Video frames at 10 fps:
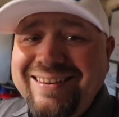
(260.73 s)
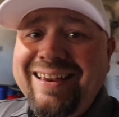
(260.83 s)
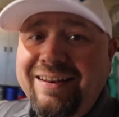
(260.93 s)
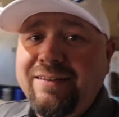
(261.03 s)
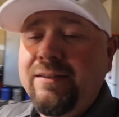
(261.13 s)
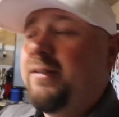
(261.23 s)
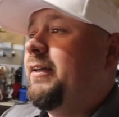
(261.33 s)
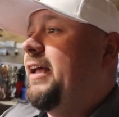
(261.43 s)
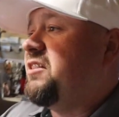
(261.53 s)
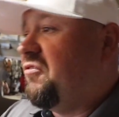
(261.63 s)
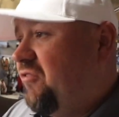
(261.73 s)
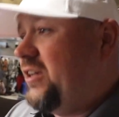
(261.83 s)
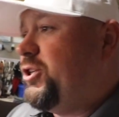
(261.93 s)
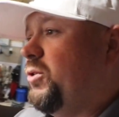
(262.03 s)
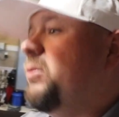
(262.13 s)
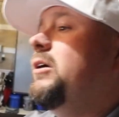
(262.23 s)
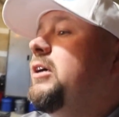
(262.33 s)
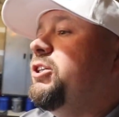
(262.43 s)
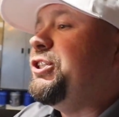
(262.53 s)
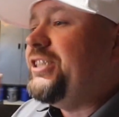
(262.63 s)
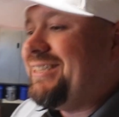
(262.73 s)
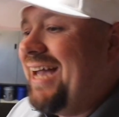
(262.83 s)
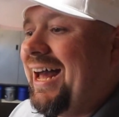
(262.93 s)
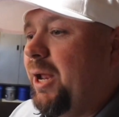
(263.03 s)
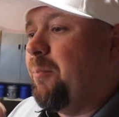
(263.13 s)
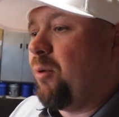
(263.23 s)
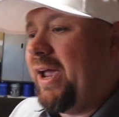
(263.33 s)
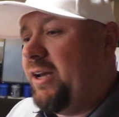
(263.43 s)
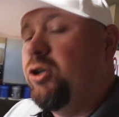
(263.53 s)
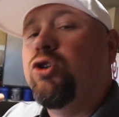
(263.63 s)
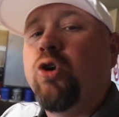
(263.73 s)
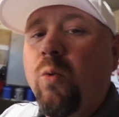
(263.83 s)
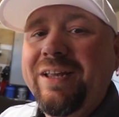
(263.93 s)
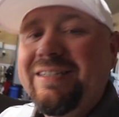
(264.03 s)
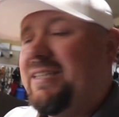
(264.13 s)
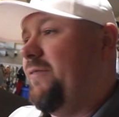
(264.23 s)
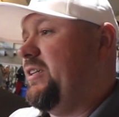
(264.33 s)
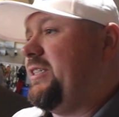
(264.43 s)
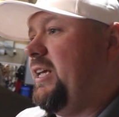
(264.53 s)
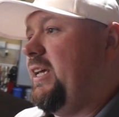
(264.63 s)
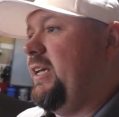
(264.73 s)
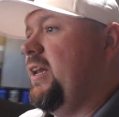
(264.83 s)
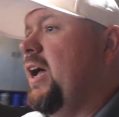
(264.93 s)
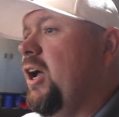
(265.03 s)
it. It's official. She's got a brand new 2017